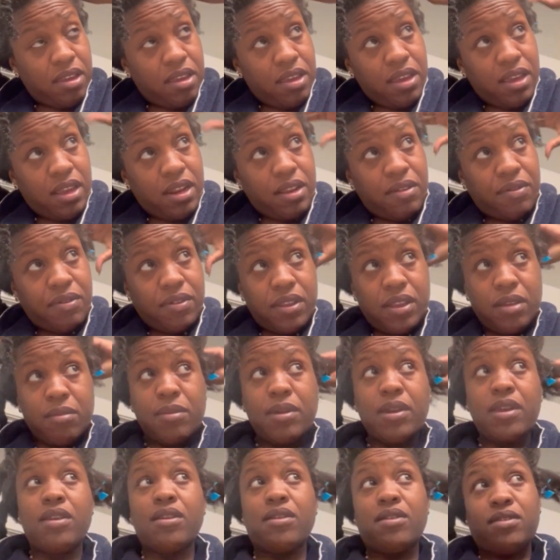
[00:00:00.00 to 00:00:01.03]
And I feel like my
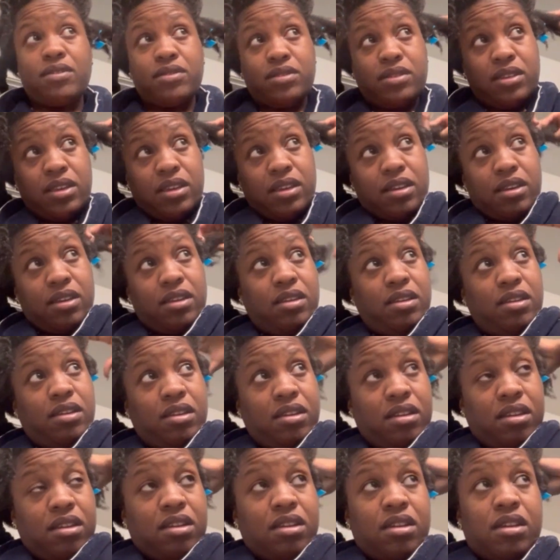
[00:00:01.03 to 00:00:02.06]
hair is like
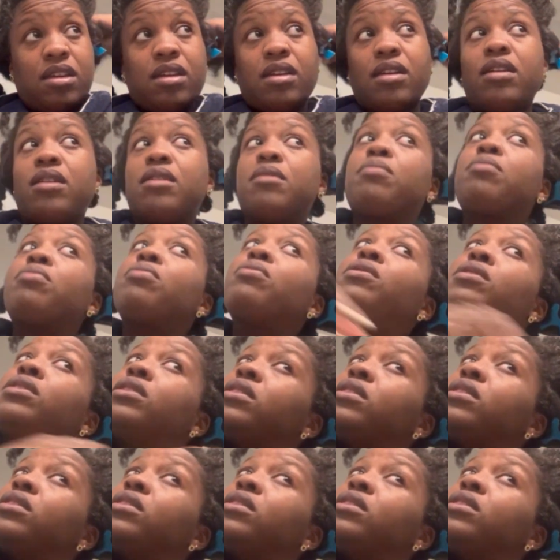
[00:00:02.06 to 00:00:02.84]
pretty